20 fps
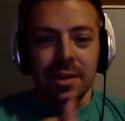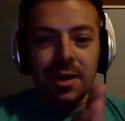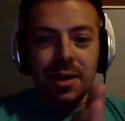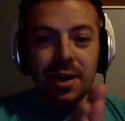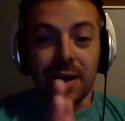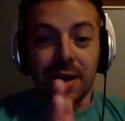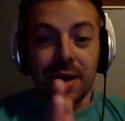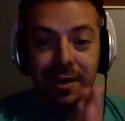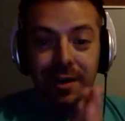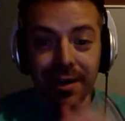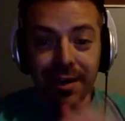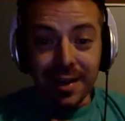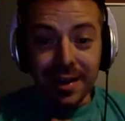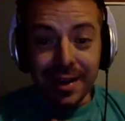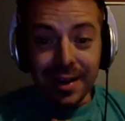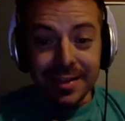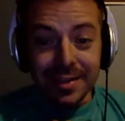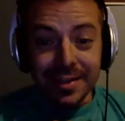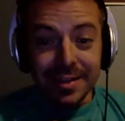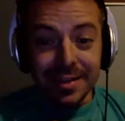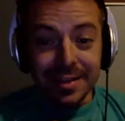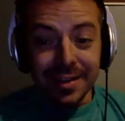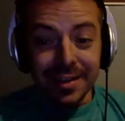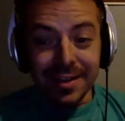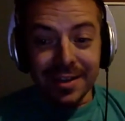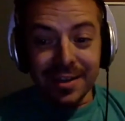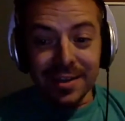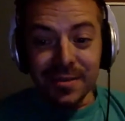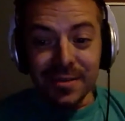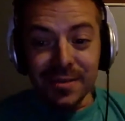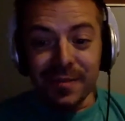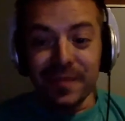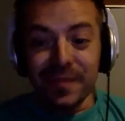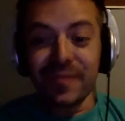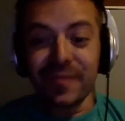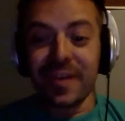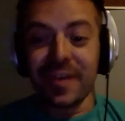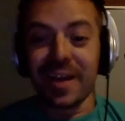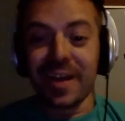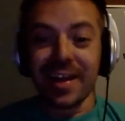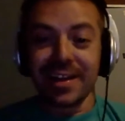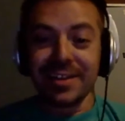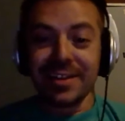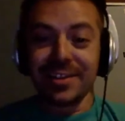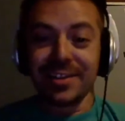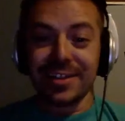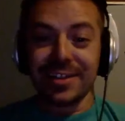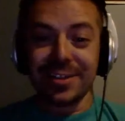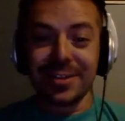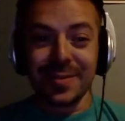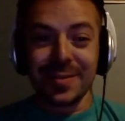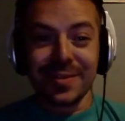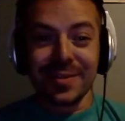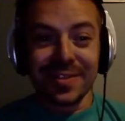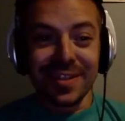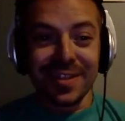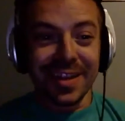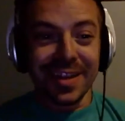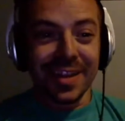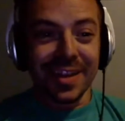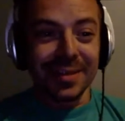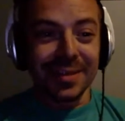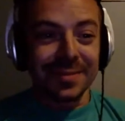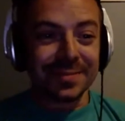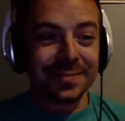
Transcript: All right, are you fine, gentlemen? Ready?